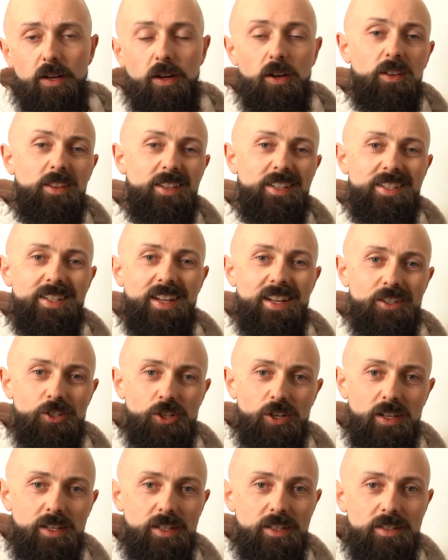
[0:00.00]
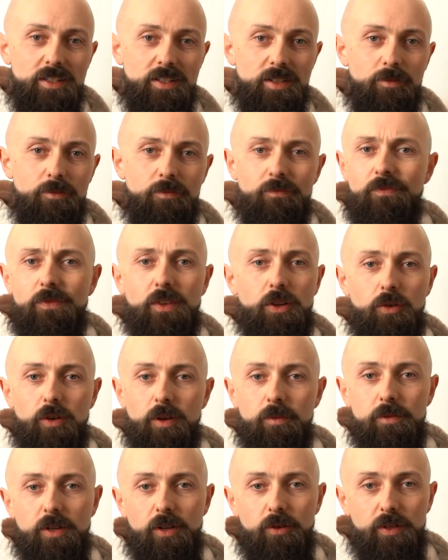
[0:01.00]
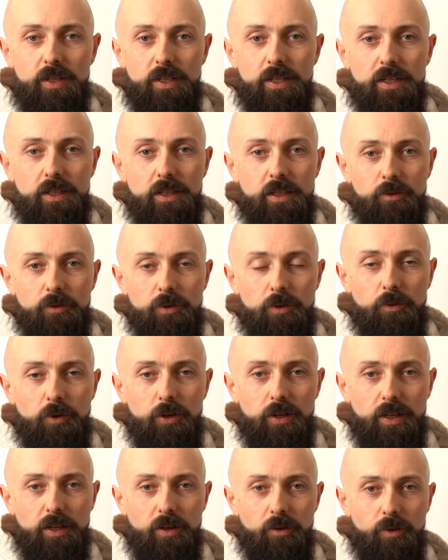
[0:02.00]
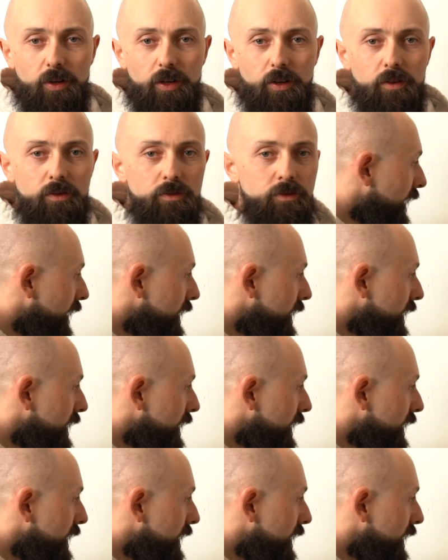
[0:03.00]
oh, there's actually some crypto in here that we want to get rid of.